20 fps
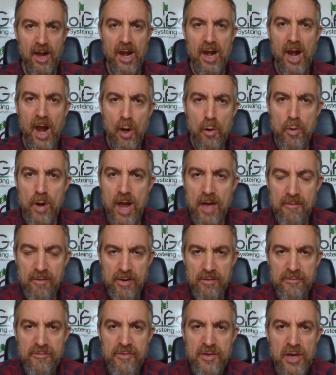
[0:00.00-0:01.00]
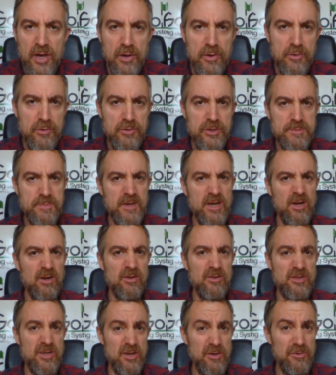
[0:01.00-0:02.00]
low level of views
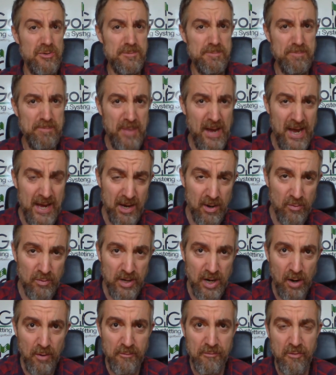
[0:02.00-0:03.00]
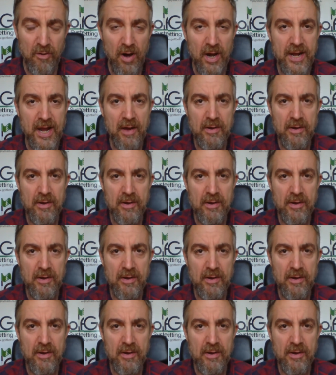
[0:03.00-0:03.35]
because who's betting on golf right now?